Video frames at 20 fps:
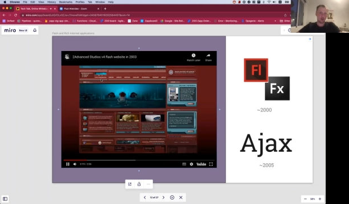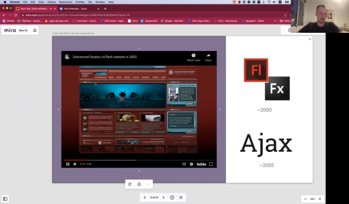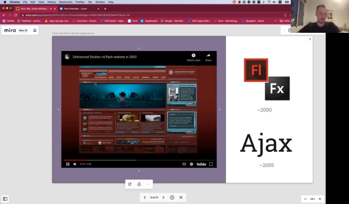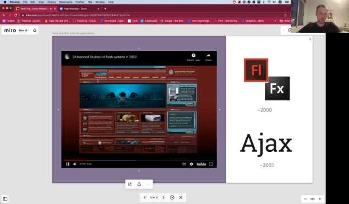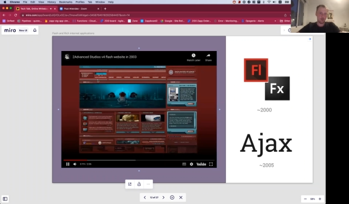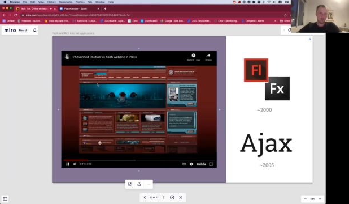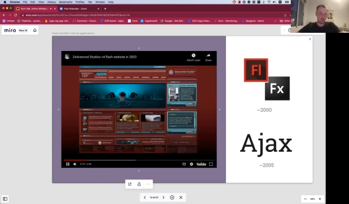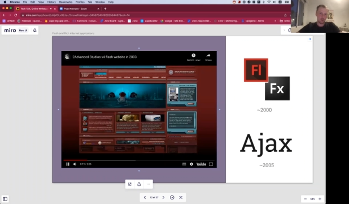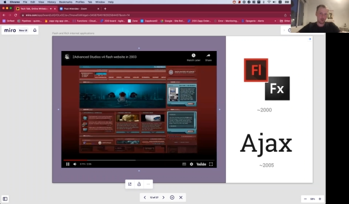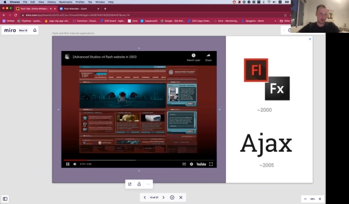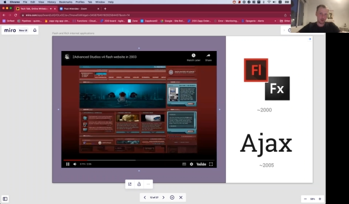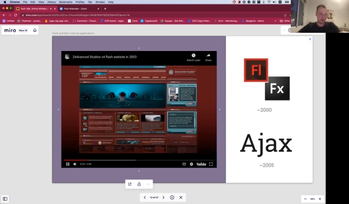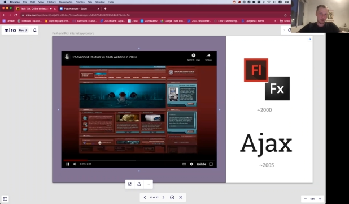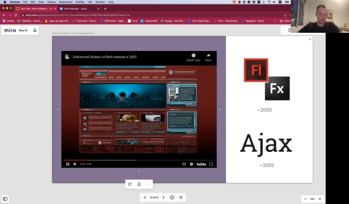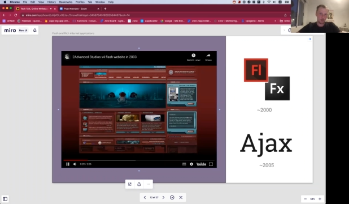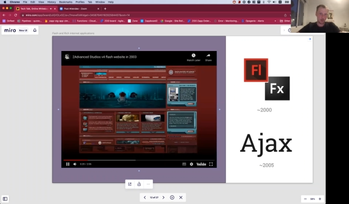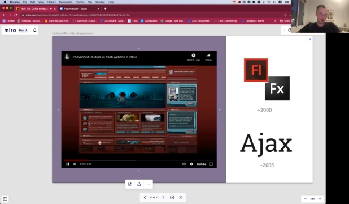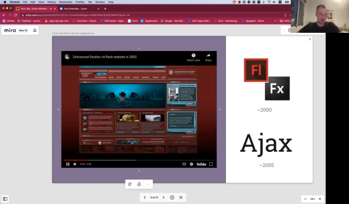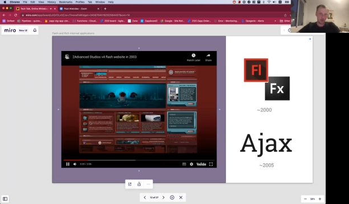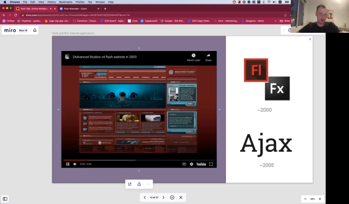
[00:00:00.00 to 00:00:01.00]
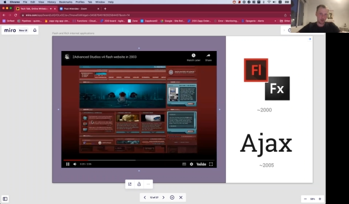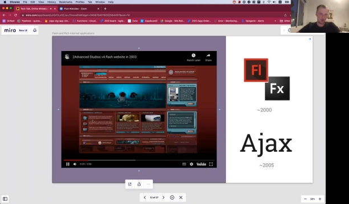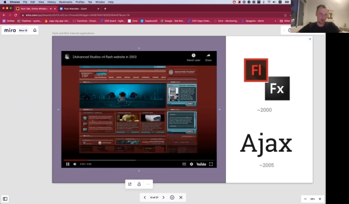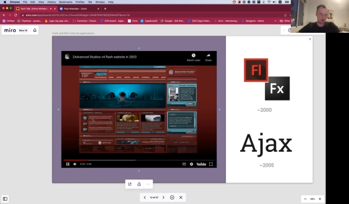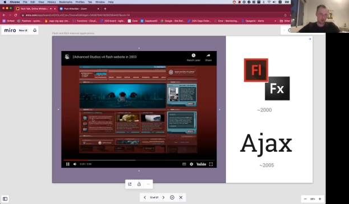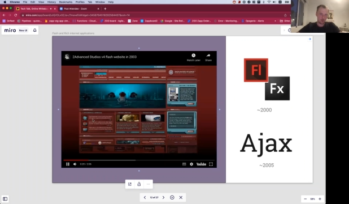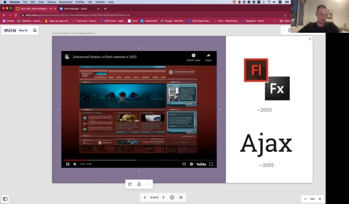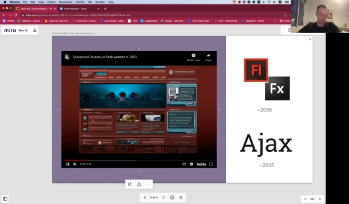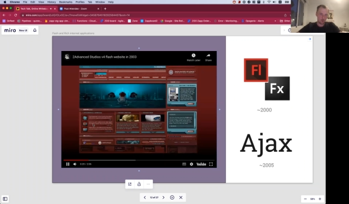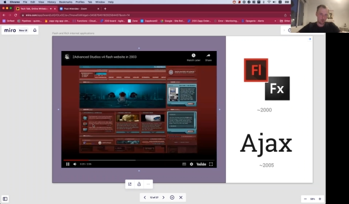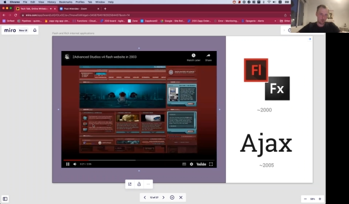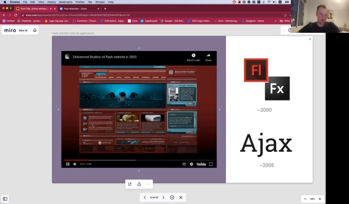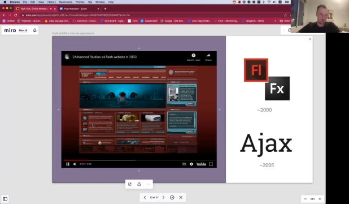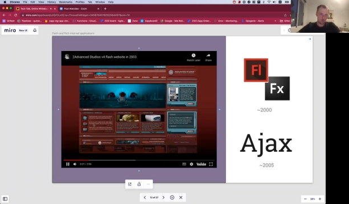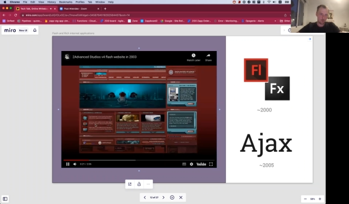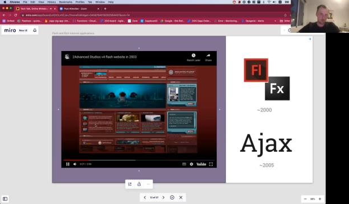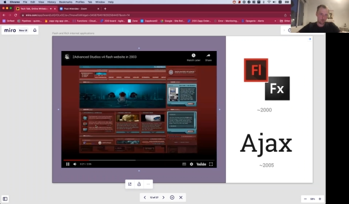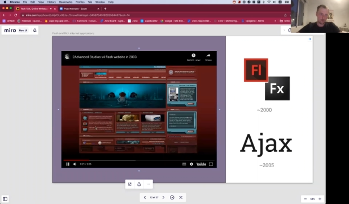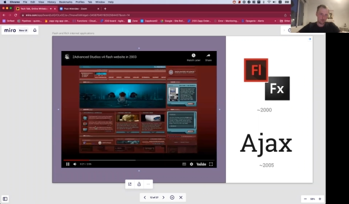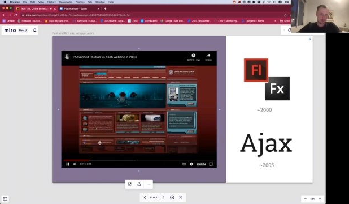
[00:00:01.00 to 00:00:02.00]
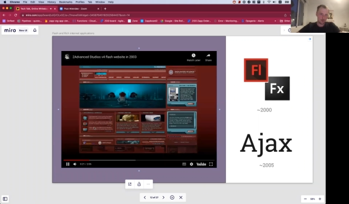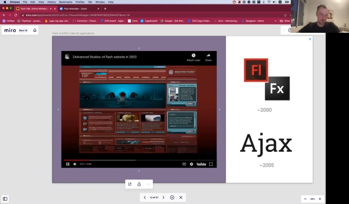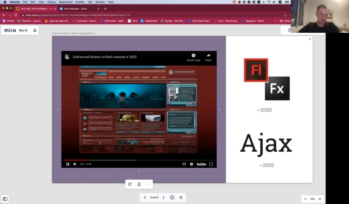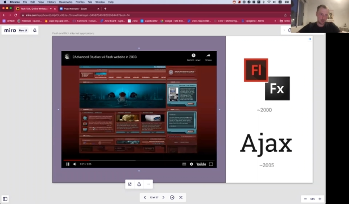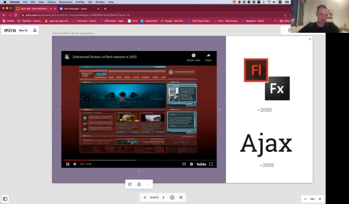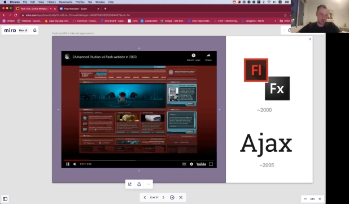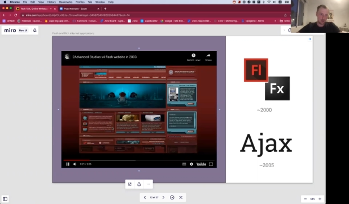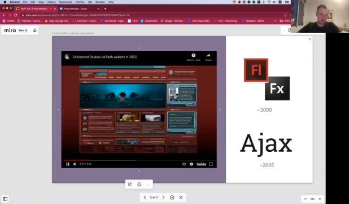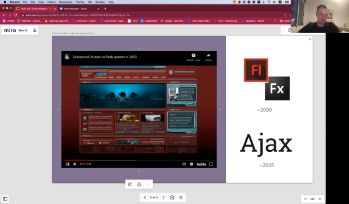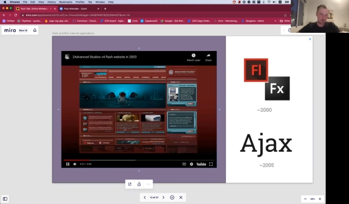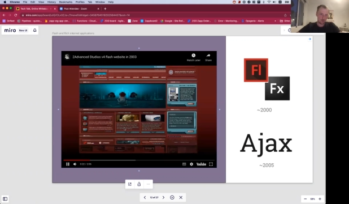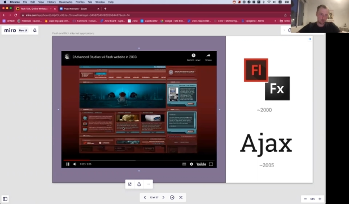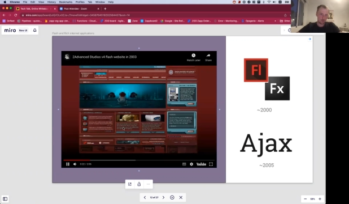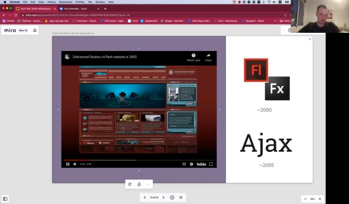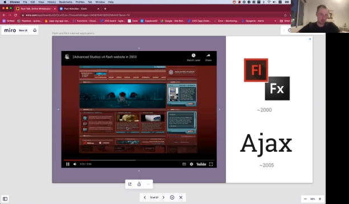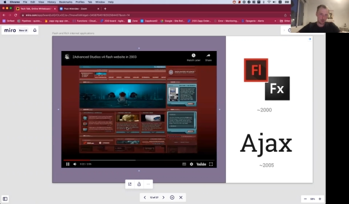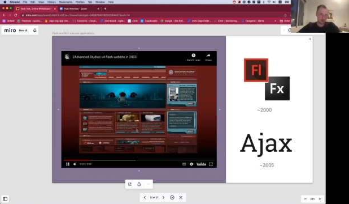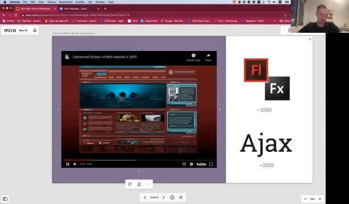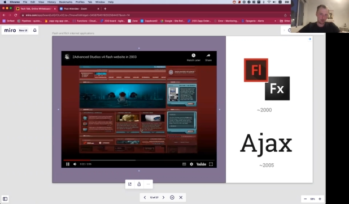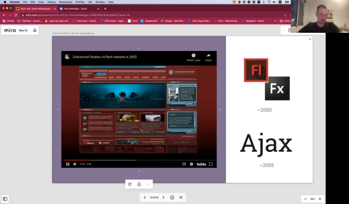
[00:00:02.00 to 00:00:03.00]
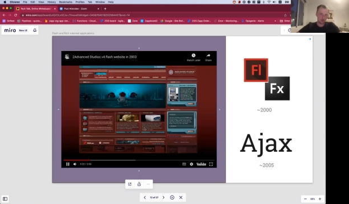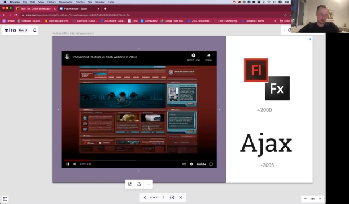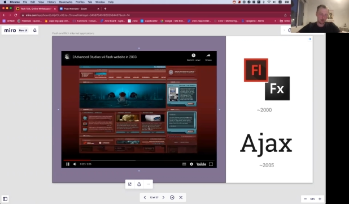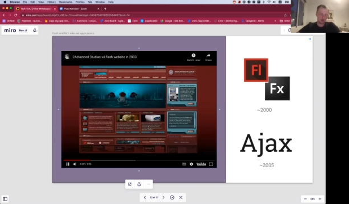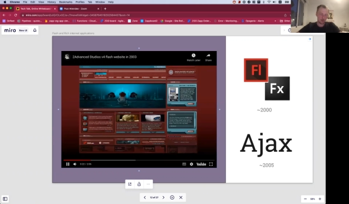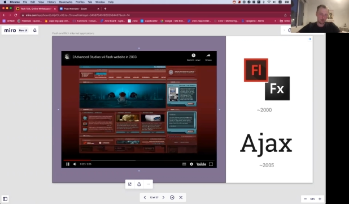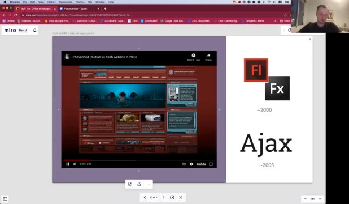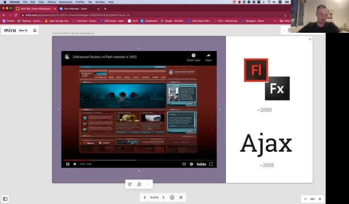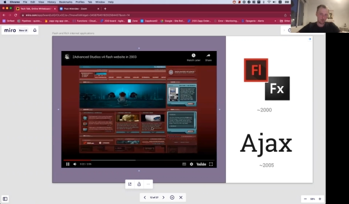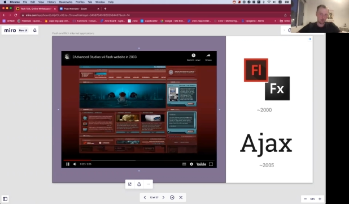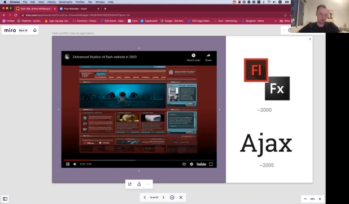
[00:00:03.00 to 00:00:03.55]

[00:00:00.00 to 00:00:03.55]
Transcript: [unreadable: no face in view]